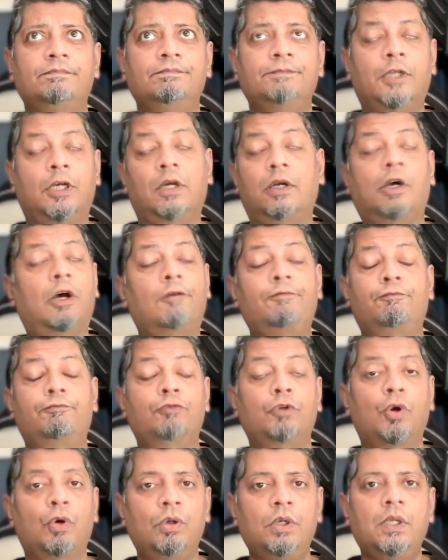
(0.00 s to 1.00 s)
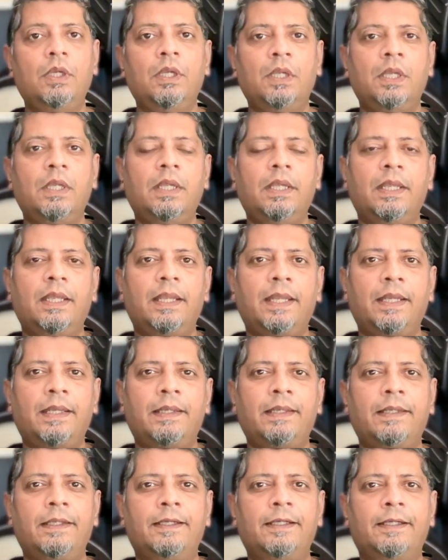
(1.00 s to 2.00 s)
off road,
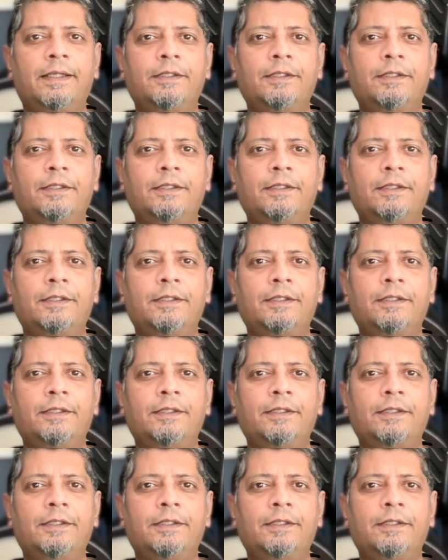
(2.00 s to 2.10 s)
and